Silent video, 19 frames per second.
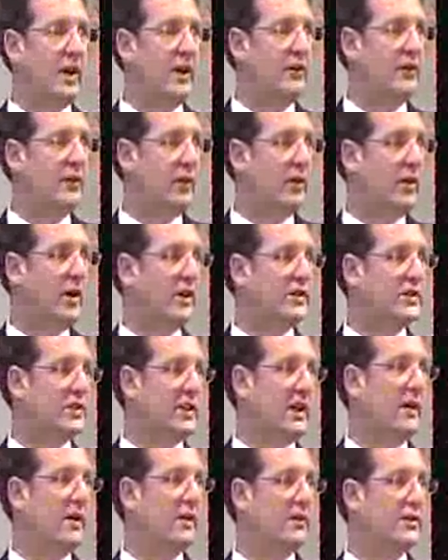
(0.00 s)
go for a
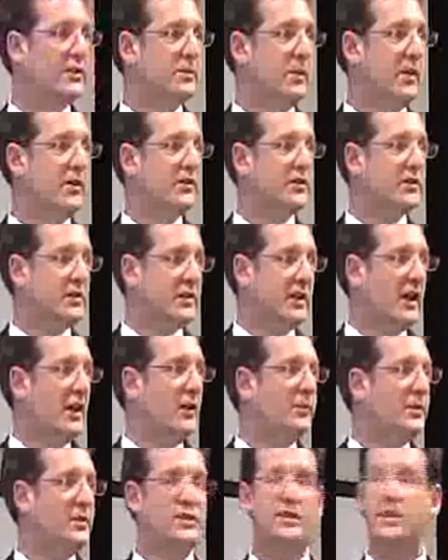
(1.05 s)
slower response and
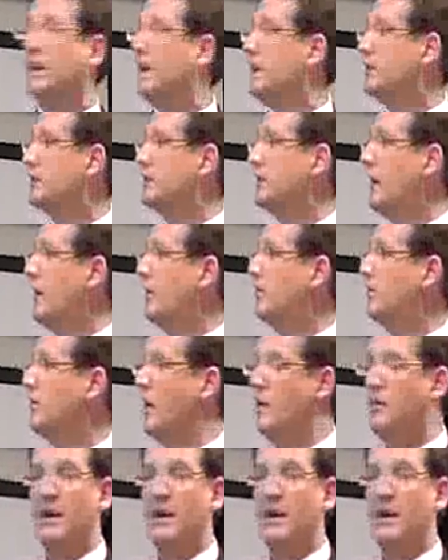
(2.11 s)
hope that you get some